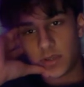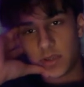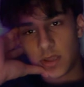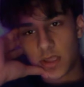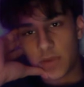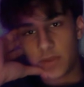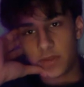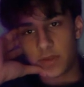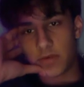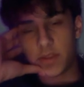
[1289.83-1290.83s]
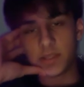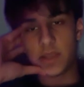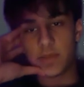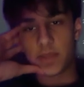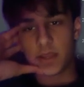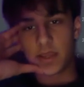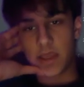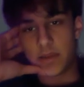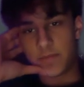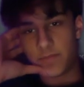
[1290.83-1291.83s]
Okay, we can look at run the same thing
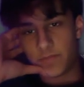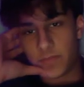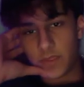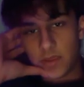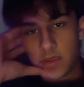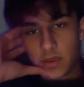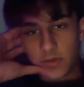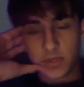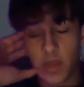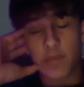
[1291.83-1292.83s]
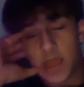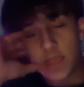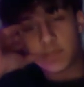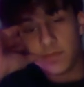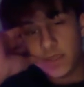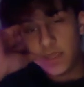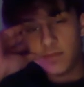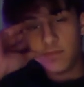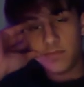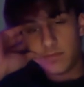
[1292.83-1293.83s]
again. We still have the SMT
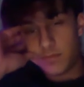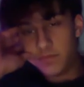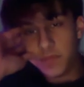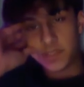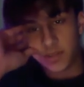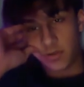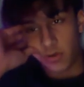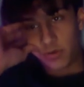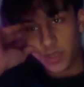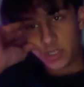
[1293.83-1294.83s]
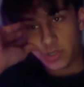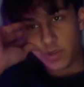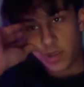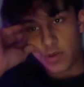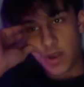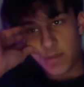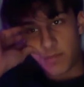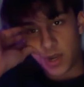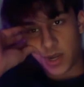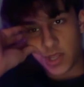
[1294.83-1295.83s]
still holding, so we can go ahead and
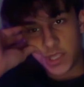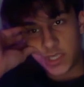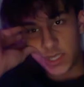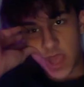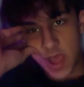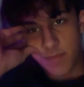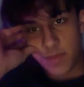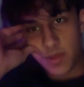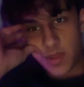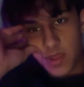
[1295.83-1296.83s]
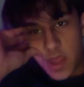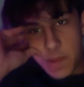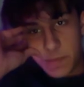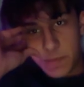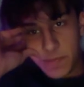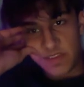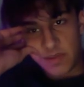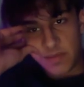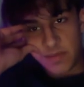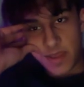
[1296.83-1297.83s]
mark out this gap with this
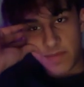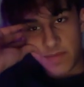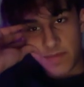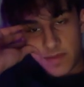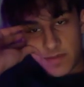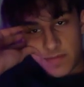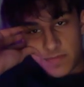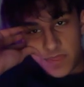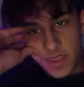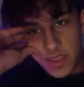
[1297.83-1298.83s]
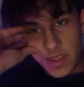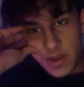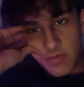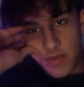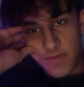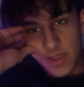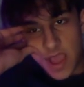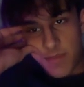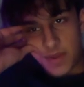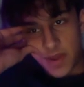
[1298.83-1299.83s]
15-minute thing here, and we have a
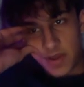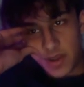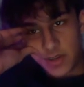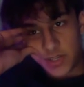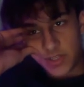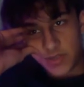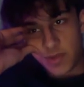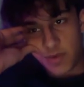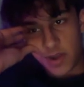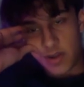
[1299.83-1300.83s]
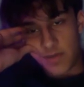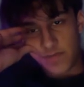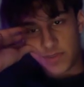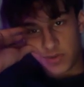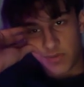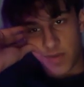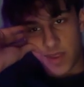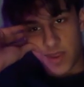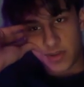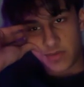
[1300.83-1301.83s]
gap down here just to be aware of. So we'll
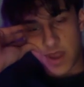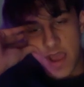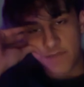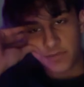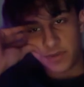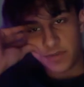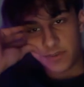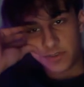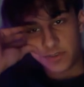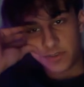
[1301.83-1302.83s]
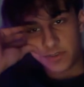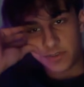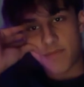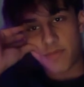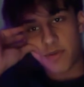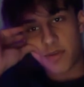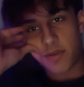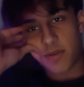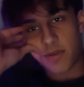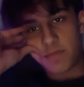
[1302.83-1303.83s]
probably enter after we inverse this gap.
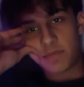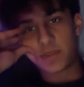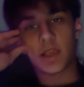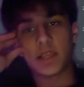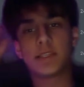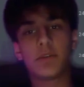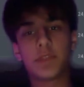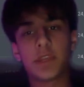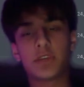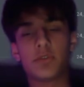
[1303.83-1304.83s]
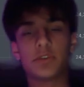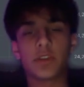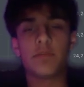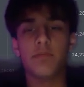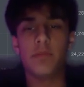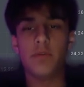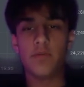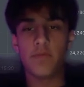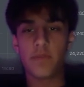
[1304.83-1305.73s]
But I still think shorts are on the move.